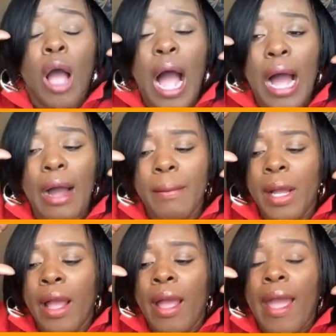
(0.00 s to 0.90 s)
uh
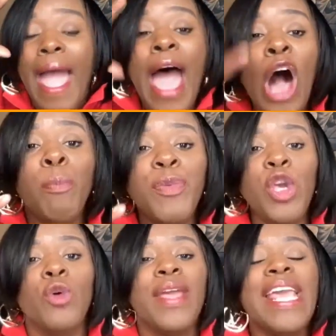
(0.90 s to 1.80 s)
help
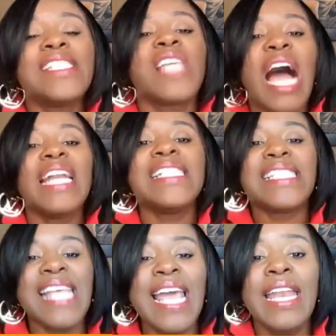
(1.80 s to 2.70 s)
you, he's gonna
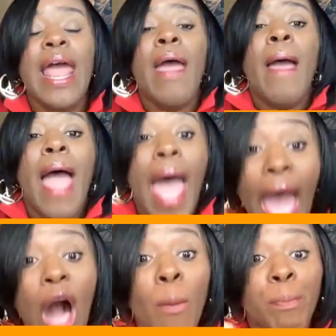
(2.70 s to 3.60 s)
send
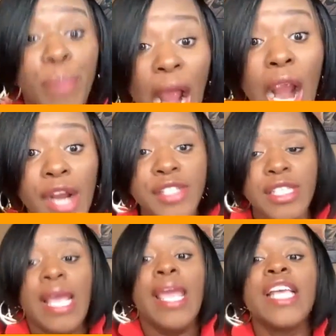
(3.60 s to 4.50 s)
helpers.
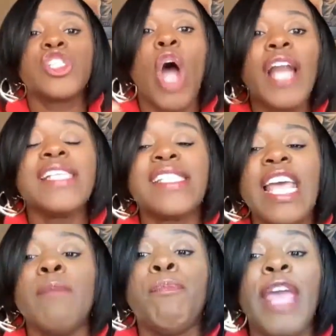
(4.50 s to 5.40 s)
He's going to
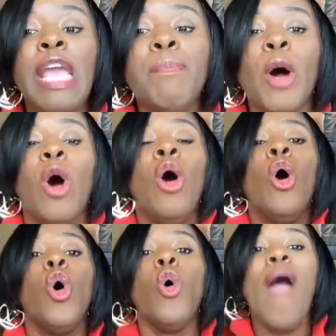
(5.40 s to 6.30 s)
send people
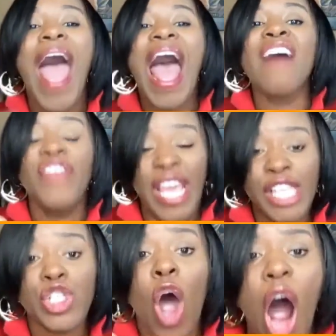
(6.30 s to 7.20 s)
who have
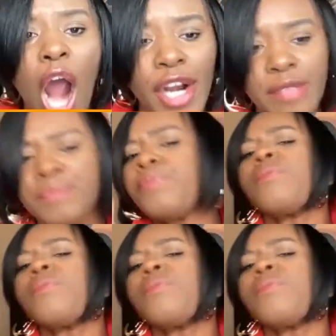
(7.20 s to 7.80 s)
his heart.